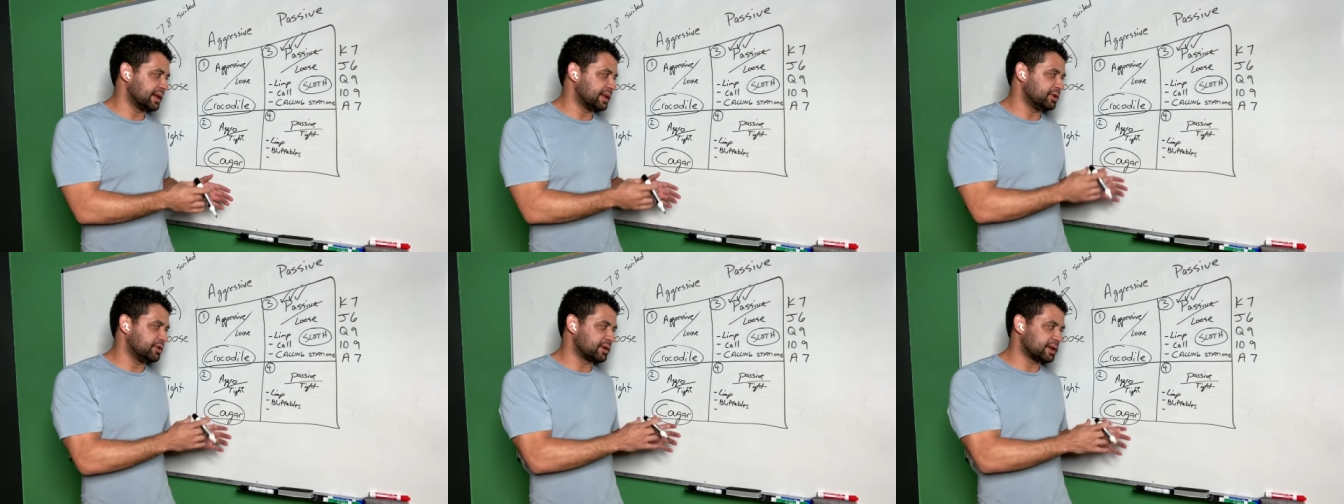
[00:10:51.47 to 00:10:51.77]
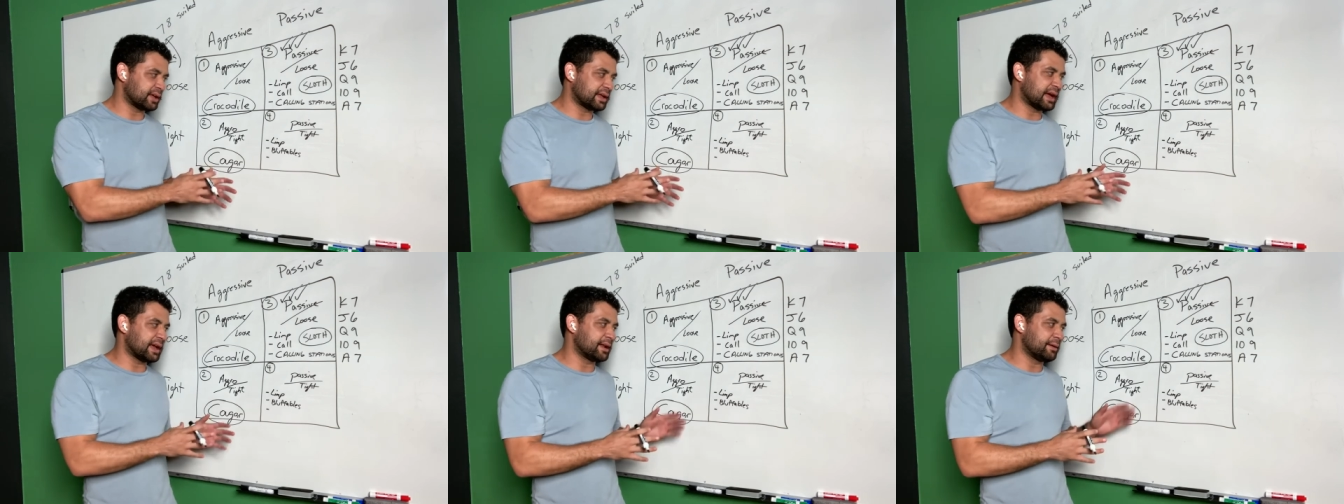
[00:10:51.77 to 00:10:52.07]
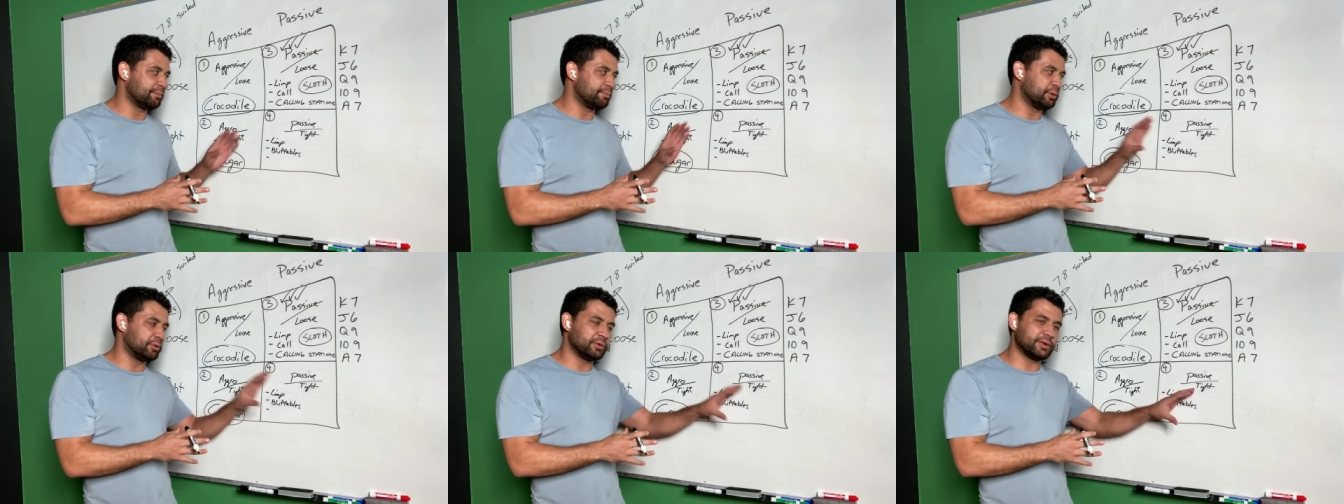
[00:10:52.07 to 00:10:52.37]
and you can kind
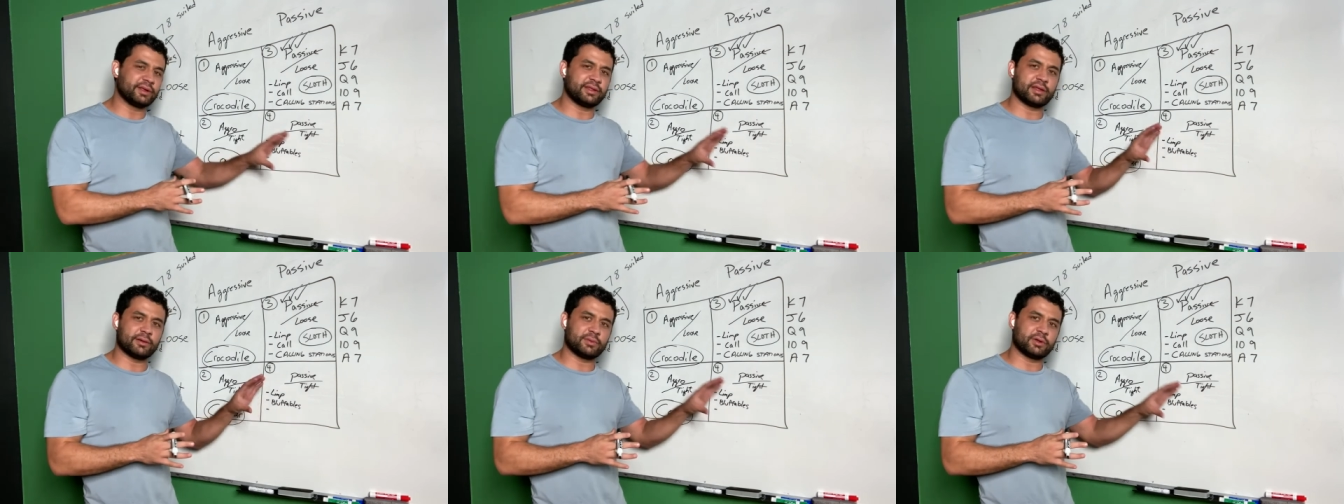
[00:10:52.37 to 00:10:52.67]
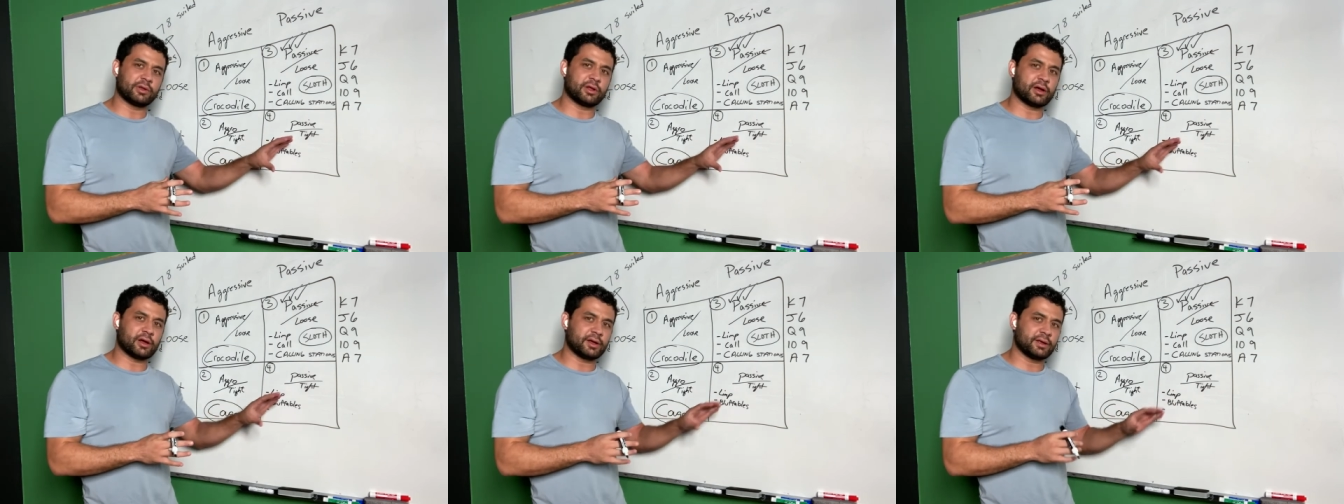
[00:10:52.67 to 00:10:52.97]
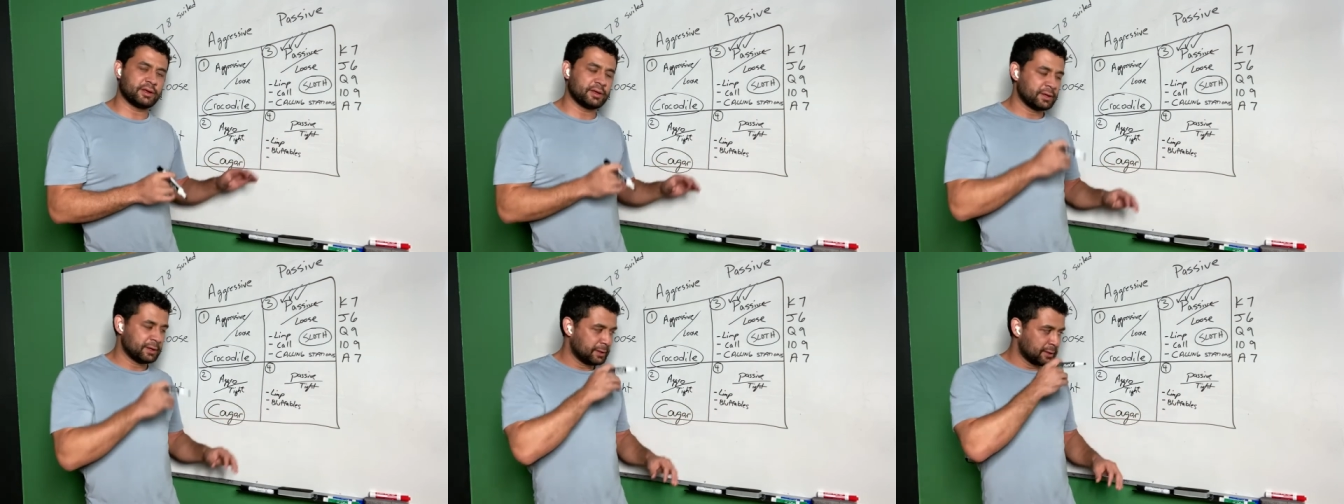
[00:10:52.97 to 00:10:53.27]
of bully them a
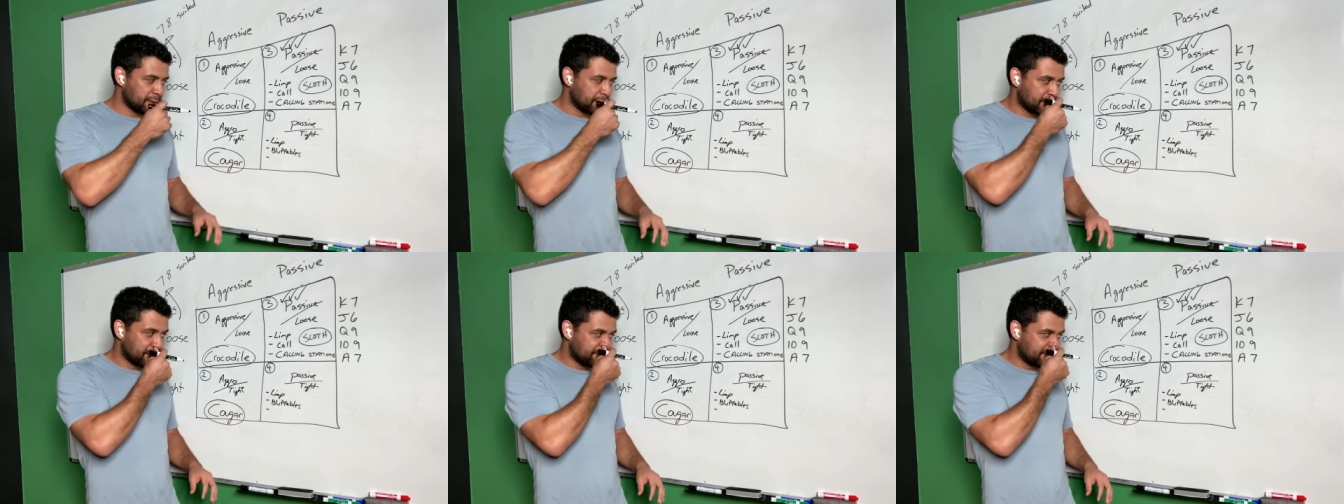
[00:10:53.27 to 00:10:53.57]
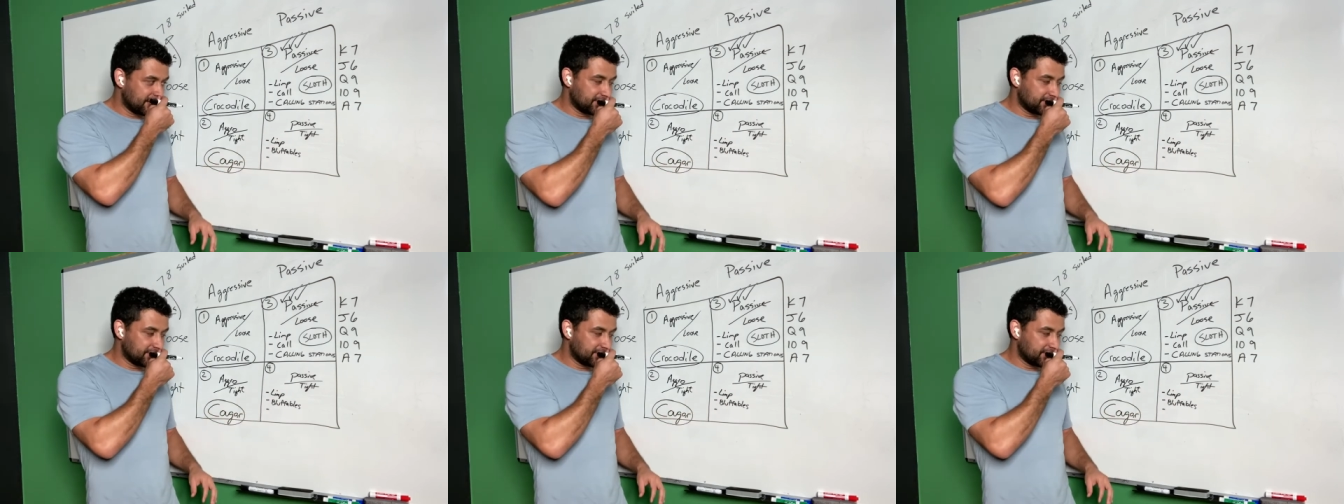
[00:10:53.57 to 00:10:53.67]
lot um,